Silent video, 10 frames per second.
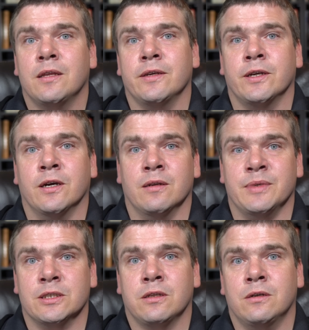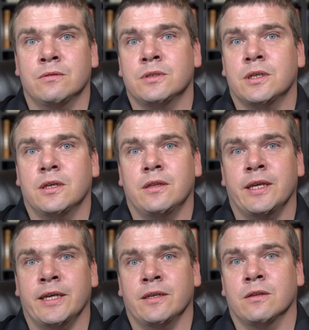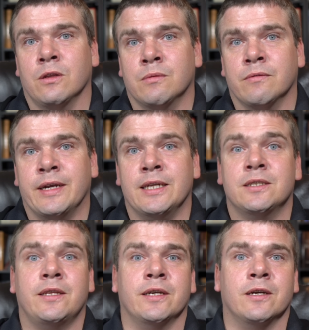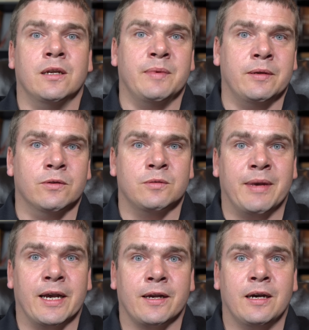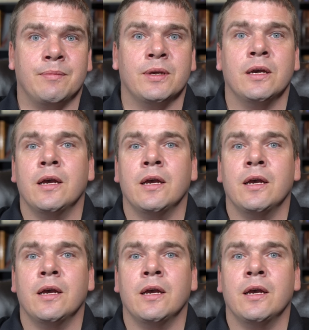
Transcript: the economy slows, they lower rates, the economy goes back up,